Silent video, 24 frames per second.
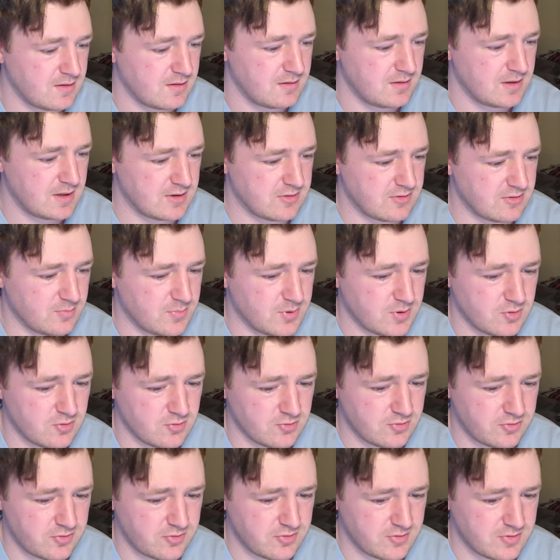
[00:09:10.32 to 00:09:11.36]
Yeah, they're
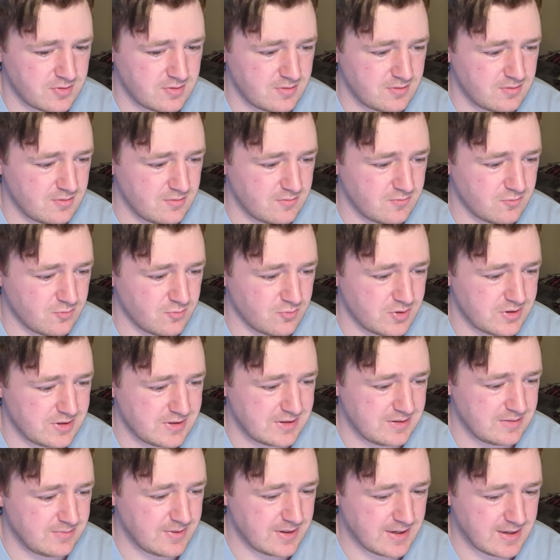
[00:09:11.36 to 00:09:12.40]
both
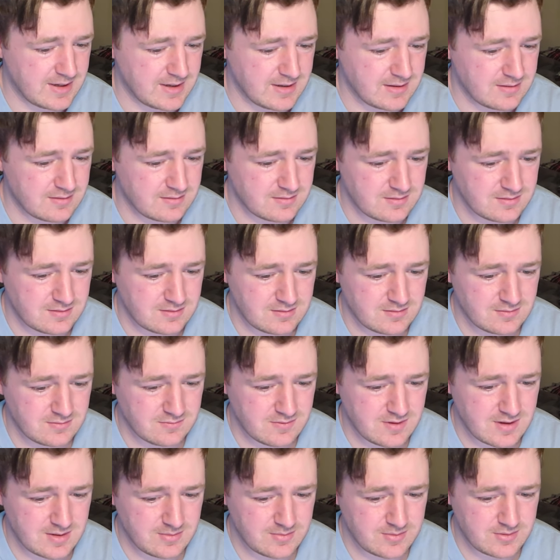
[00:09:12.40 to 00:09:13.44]
really bad.
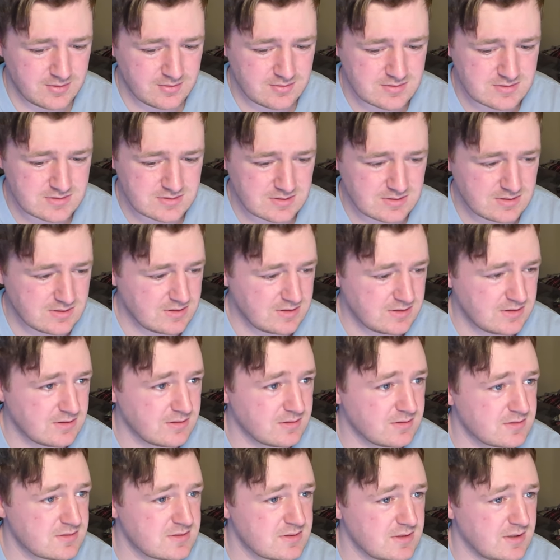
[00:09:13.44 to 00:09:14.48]
Rabideau's and
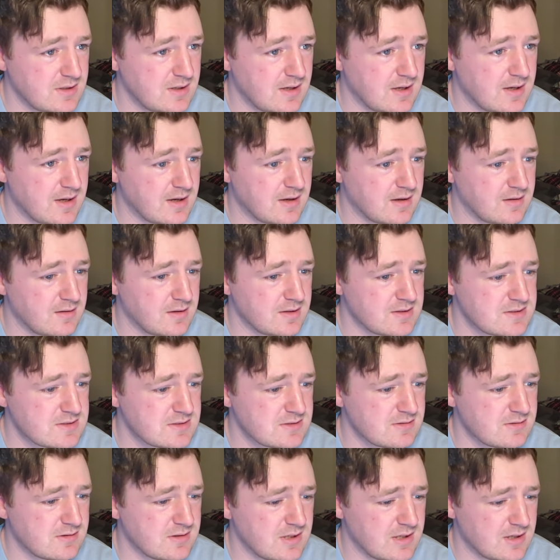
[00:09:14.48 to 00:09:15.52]
Eels. Yeah,
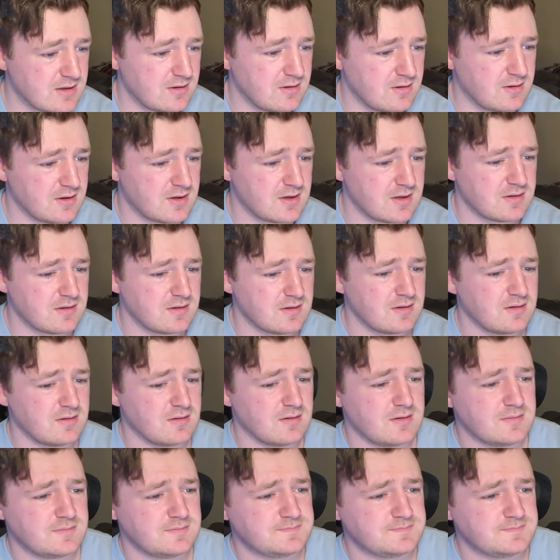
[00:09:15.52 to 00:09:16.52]
let's take a look at the